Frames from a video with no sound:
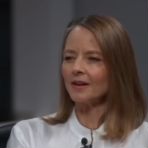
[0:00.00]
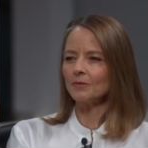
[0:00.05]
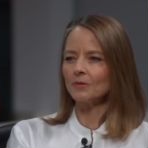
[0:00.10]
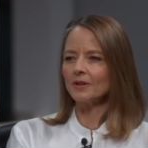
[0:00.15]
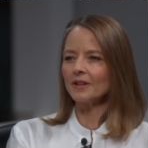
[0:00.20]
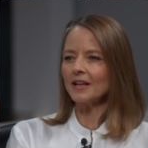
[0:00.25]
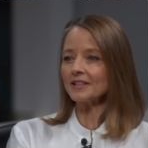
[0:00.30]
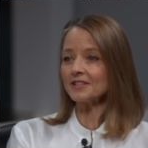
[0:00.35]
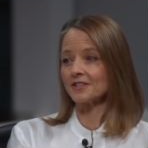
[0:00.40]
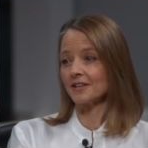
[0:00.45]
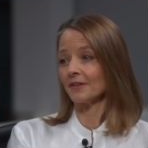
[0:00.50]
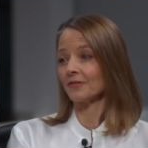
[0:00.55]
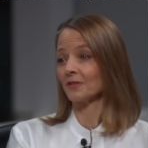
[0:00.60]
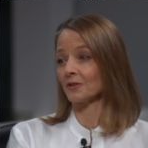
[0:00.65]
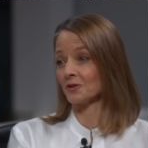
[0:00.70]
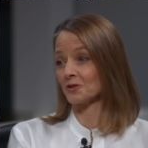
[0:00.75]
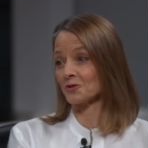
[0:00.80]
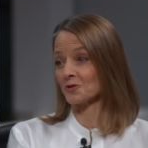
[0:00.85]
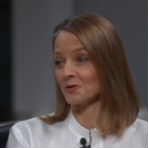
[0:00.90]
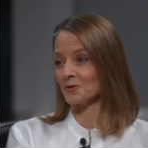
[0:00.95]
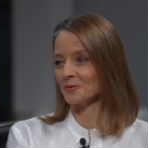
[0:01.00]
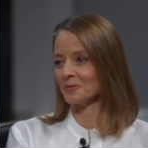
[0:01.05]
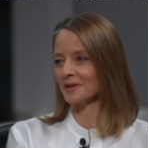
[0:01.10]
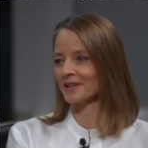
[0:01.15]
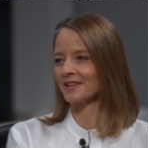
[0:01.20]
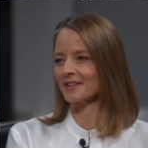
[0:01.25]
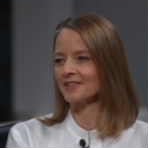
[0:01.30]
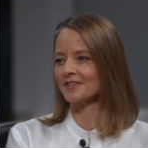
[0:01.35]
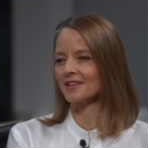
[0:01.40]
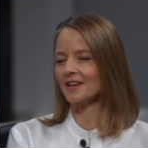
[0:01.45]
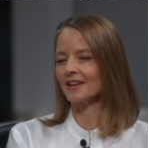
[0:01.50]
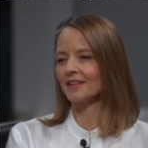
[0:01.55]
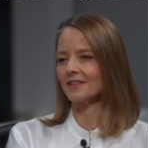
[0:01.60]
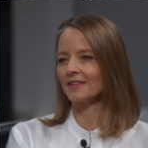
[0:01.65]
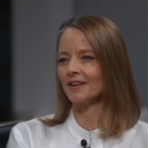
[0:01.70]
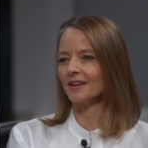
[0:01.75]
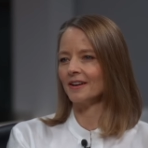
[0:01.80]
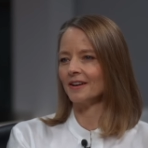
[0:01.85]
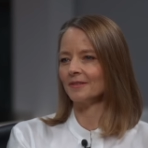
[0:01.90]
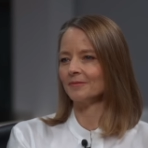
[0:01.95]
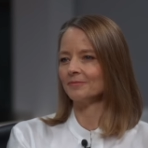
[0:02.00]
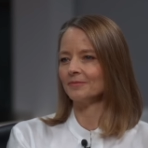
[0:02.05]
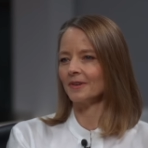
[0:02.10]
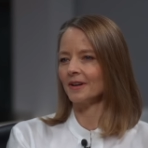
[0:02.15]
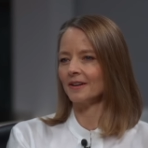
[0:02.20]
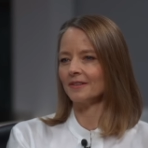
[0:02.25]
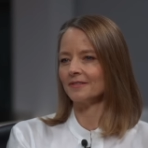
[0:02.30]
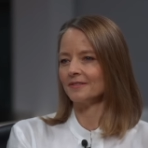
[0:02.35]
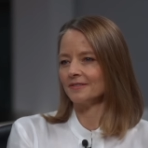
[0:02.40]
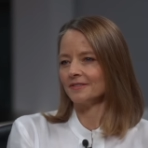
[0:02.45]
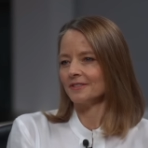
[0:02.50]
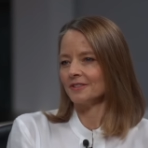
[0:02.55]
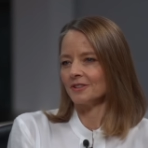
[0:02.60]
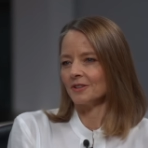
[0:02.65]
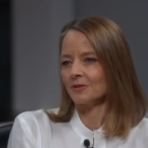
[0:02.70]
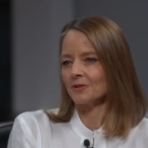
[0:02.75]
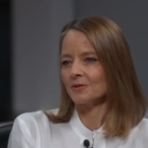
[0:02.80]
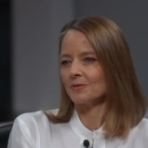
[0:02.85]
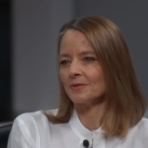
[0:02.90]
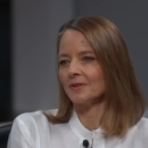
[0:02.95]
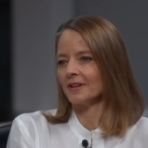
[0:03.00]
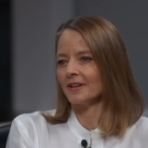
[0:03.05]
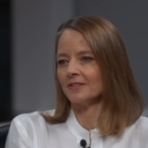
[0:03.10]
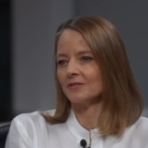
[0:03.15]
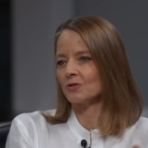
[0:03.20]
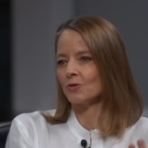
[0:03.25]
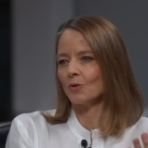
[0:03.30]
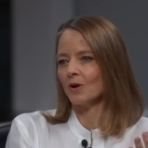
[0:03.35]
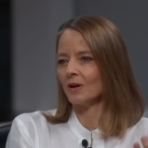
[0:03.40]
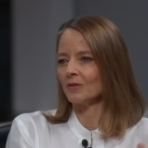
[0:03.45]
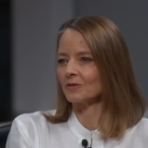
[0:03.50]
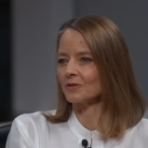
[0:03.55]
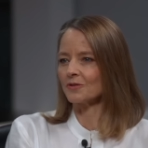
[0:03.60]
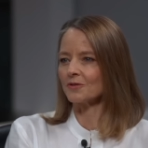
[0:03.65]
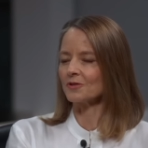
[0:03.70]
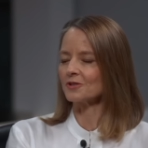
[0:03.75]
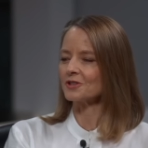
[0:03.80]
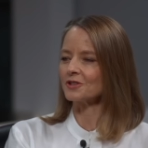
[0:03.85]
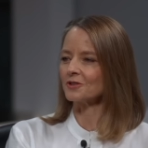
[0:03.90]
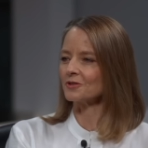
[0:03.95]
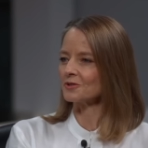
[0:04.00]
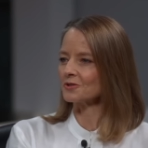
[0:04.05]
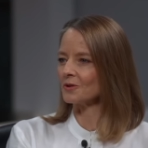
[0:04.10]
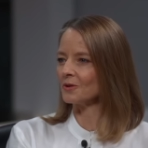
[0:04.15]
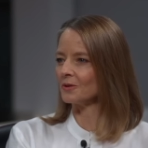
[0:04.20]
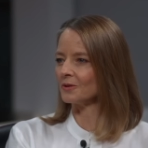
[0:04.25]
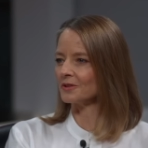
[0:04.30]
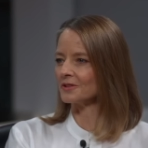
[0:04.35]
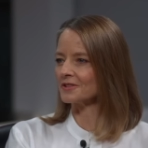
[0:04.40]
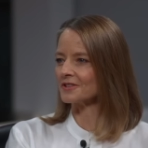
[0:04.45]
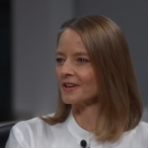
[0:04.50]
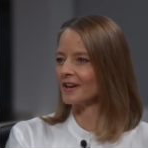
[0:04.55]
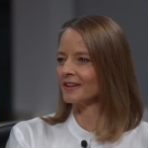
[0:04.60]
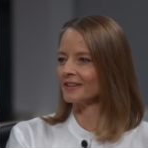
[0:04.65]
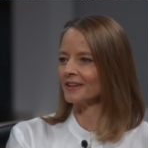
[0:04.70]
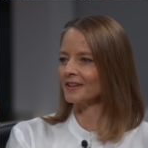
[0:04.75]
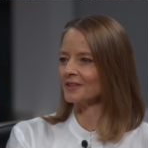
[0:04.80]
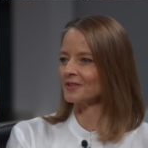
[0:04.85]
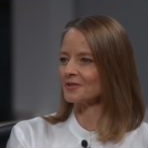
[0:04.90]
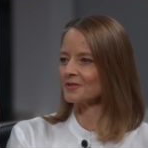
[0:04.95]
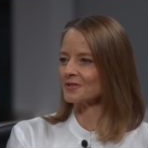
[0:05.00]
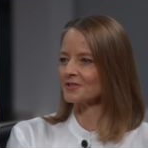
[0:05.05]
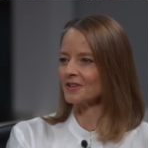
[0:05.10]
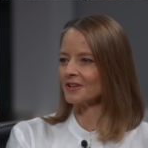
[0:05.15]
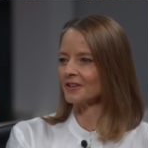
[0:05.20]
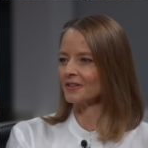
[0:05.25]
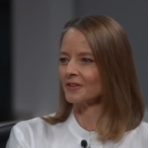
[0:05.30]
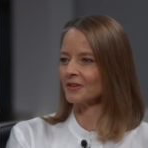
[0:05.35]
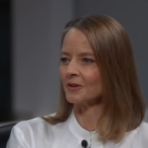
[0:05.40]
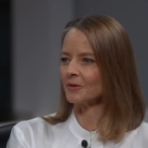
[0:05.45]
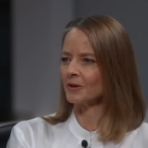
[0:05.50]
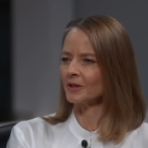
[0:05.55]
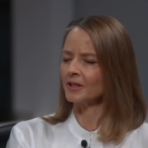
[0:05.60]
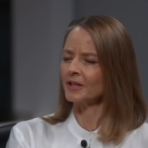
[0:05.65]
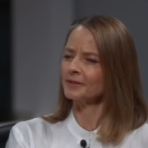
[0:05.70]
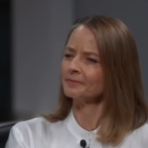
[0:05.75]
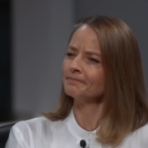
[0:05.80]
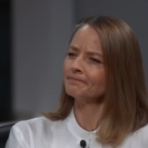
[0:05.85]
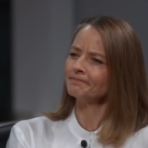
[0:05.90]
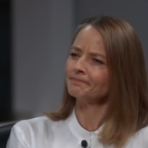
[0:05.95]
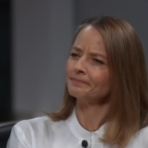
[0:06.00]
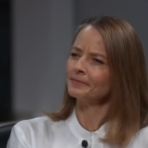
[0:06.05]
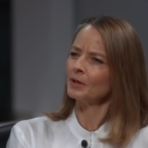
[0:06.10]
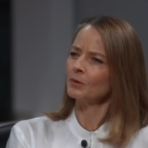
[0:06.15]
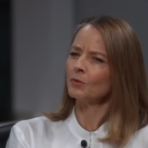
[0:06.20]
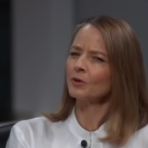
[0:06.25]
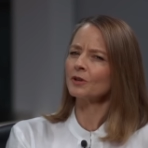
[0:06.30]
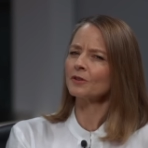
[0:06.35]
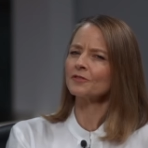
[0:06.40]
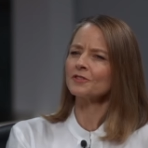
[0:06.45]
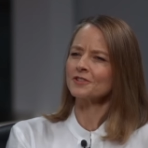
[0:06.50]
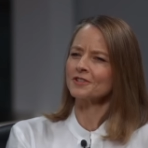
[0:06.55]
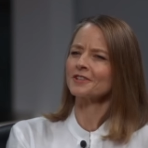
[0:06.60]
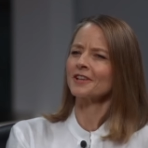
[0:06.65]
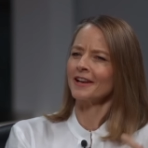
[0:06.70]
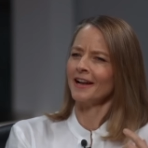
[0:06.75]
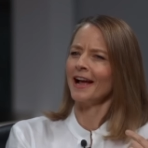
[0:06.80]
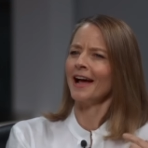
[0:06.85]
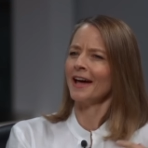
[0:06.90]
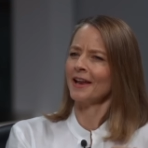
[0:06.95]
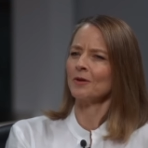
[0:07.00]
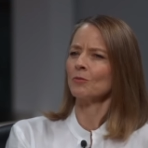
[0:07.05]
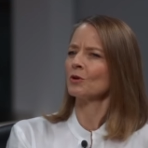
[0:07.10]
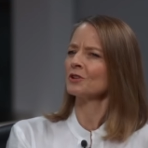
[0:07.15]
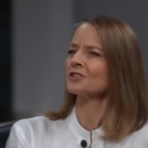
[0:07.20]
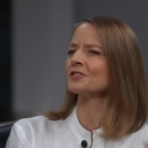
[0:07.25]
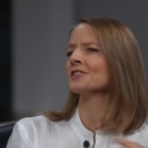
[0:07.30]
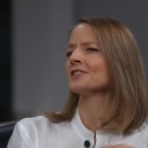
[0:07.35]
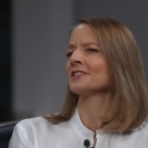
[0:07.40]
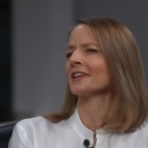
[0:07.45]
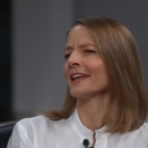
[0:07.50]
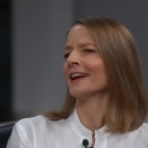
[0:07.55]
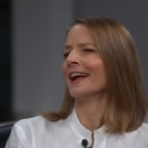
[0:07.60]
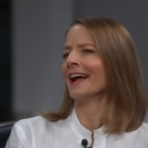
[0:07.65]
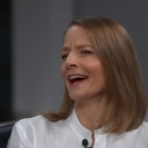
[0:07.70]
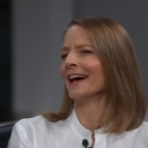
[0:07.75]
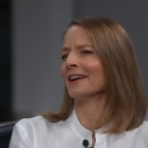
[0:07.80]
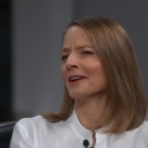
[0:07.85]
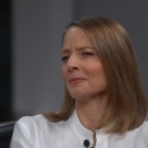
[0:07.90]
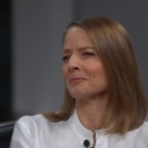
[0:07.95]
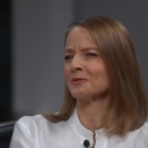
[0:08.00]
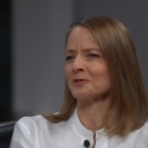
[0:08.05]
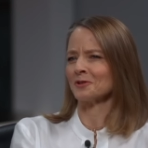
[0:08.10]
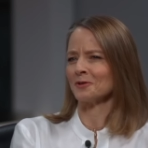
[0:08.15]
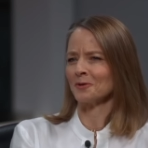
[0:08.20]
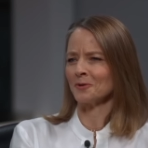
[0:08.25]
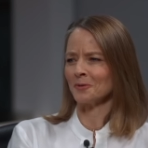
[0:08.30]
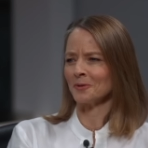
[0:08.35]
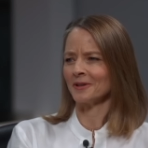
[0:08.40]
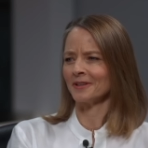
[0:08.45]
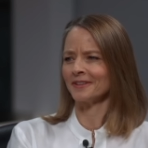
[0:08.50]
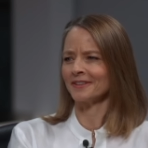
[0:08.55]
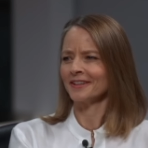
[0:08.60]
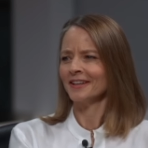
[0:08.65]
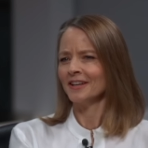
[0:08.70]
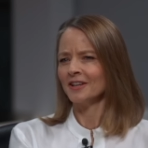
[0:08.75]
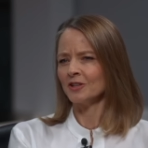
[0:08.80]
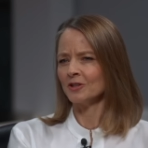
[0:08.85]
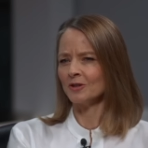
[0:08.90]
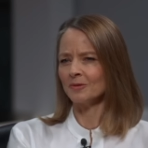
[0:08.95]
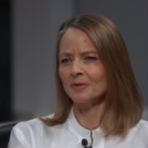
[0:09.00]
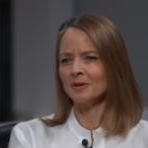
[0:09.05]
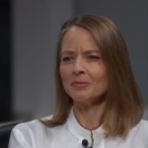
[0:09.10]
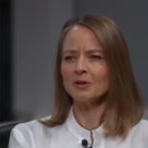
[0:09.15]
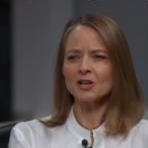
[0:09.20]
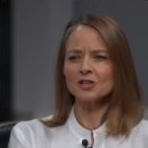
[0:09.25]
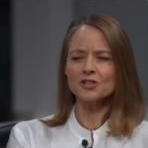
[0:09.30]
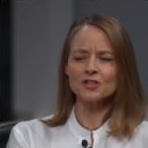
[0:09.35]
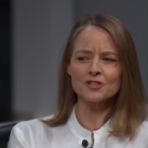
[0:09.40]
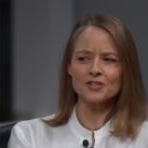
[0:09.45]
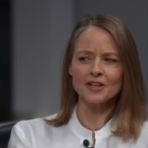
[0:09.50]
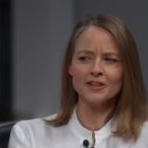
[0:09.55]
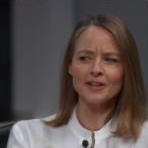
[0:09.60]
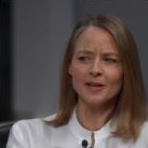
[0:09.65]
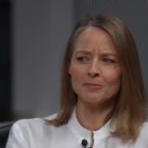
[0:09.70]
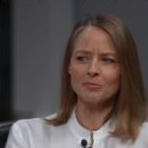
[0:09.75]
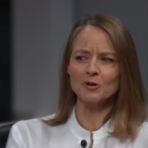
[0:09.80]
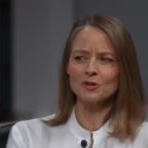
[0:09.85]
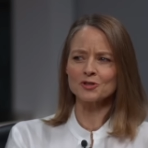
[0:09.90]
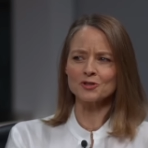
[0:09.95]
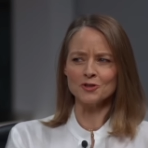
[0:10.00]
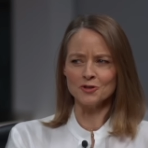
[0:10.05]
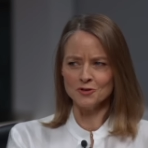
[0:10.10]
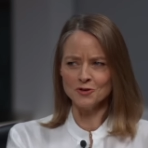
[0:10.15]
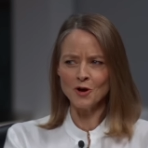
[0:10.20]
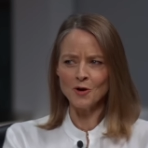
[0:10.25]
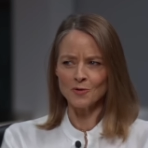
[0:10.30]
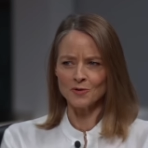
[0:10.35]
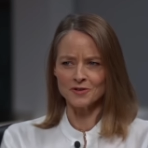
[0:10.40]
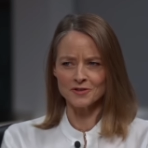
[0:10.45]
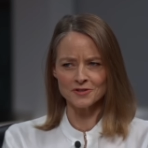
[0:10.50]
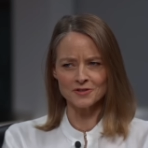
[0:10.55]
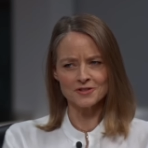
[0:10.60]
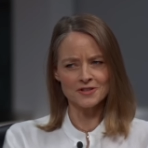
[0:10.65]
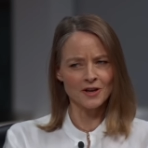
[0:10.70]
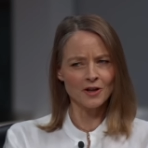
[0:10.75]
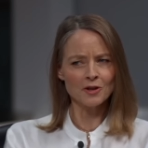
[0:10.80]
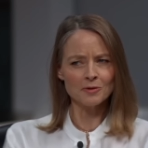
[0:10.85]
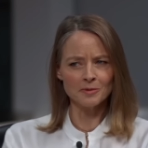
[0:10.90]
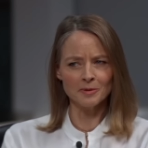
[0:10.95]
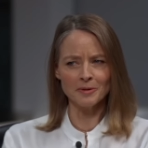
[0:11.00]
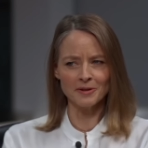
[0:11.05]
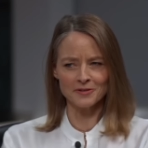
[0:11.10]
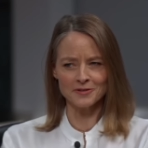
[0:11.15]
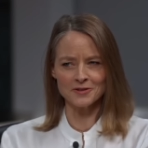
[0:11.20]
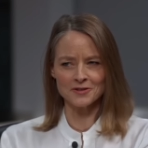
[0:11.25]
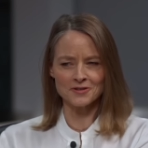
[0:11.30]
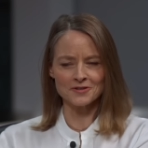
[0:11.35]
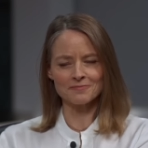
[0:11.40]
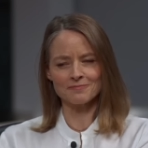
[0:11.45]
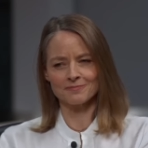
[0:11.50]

well, that's definitely true because hmm. I, I, I, you know, you at 12 or 13 years old, it's not like you're sitting there going like, hmm, I wonder if this is going to add up. What's this going to add up to? And you know, maybe I should send that person a note and tell them about these